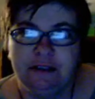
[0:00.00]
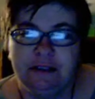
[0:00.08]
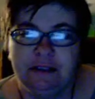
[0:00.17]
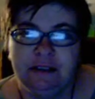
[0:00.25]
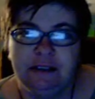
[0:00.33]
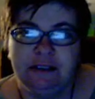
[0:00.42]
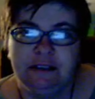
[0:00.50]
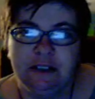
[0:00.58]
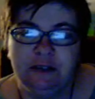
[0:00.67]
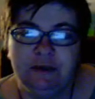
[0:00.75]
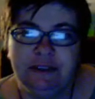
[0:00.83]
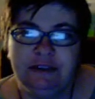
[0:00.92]
is
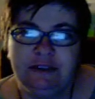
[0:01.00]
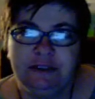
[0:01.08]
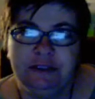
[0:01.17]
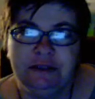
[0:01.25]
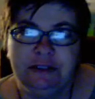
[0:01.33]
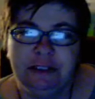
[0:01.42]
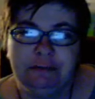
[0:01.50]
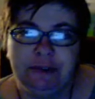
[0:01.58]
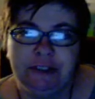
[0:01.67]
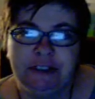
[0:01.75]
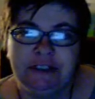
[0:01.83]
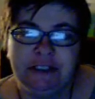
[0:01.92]
going to the
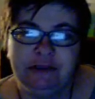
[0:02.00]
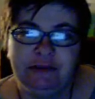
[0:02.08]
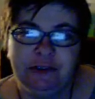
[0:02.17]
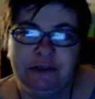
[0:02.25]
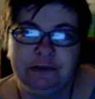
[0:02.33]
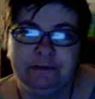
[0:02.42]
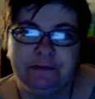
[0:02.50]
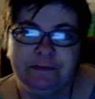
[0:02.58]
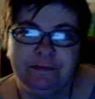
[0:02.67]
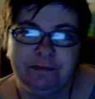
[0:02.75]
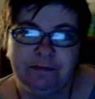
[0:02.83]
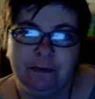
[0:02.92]
emergency room
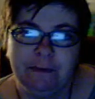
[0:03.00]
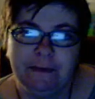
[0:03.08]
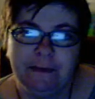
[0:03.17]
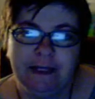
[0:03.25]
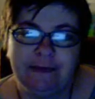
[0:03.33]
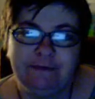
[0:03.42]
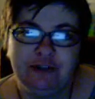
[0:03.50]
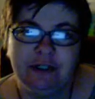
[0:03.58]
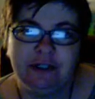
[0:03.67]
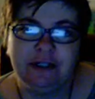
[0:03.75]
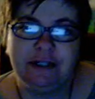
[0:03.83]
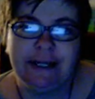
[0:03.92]
after
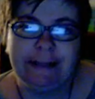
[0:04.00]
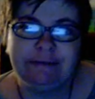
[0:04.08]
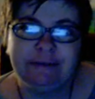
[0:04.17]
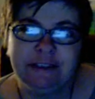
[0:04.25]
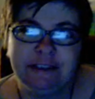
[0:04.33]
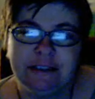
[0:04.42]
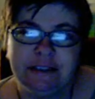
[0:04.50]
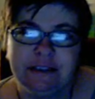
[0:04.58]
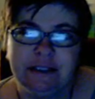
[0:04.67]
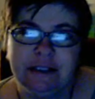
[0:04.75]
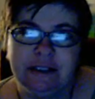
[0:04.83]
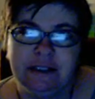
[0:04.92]
collapsing
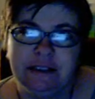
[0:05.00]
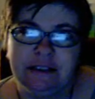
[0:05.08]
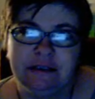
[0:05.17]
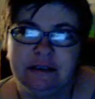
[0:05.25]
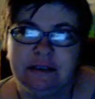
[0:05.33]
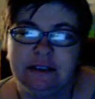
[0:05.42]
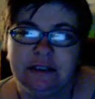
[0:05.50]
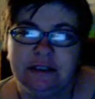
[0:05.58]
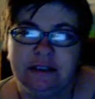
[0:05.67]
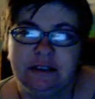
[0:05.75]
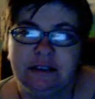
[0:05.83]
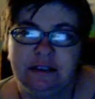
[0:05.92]
and
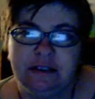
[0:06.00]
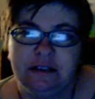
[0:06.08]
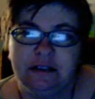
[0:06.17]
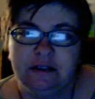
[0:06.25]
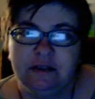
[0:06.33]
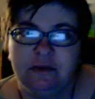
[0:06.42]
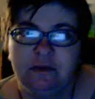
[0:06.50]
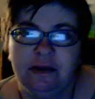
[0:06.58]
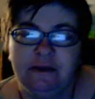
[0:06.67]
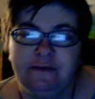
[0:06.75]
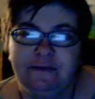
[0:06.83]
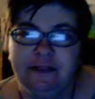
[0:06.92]
while
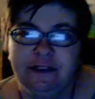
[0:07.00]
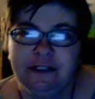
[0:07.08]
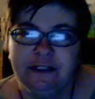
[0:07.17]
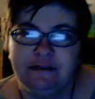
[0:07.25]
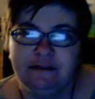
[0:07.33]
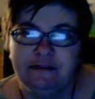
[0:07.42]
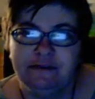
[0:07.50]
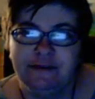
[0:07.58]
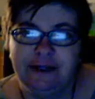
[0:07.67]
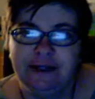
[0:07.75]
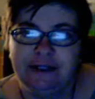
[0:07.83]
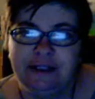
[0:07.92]
feeling
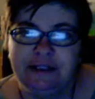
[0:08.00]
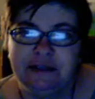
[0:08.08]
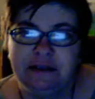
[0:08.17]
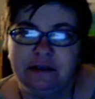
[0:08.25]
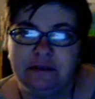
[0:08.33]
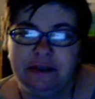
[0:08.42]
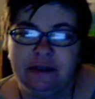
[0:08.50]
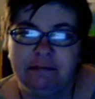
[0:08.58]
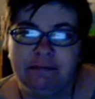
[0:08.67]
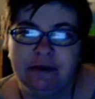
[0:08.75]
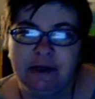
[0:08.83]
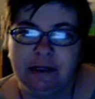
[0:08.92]
violently ill with
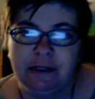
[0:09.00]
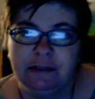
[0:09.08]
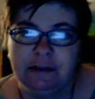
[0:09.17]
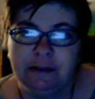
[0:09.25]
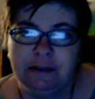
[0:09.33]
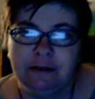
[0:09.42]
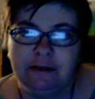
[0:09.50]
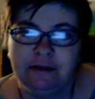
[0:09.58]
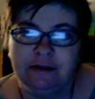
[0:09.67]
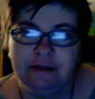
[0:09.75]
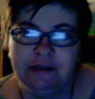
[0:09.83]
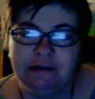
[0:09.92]
a
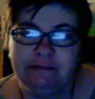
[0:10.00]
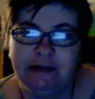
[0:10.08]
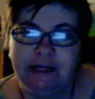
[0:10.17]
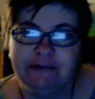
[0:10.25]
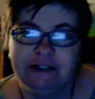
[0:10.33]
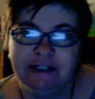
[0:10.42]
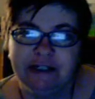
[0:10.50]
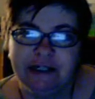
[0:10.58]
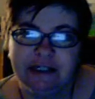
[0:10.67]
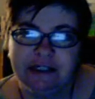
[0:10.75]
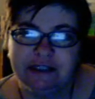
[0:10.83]
MAV attack,